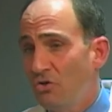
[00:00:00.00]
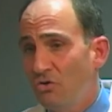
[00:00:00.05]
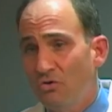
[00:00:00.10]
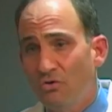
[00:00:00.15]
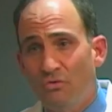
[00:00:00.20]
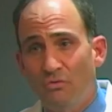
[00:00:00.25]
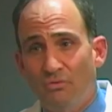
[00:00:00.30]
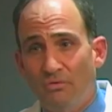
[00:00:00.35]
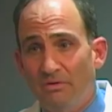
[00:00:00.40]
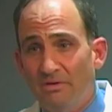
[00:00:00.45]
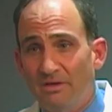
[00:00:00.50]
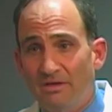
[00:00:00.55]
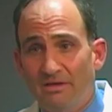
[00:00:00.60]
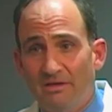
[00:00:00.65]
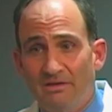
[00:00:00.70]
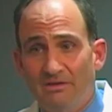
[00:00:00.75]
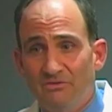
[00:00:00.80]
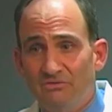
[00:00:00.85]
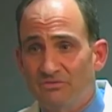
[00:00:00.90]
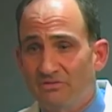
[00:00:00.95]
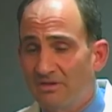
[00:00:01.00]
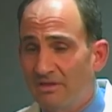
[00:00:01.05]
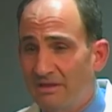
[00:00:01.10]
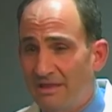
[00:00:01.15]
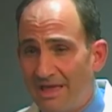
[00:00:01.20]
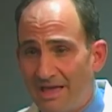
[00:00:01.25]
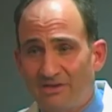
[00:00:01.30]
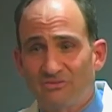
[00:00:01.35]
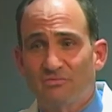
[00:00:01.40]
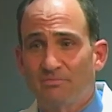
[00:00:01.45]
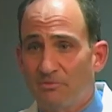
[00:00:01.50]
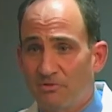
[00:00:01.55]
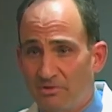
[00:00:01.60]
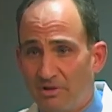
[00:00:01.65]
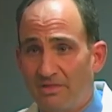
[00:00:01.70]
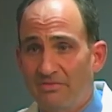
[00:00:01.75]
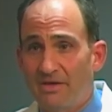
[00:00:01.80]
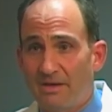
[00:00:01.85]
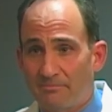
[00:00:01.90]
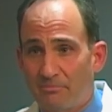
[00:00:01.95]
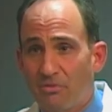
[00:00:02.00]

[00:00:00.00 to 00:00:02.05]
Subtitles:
who is an expert on that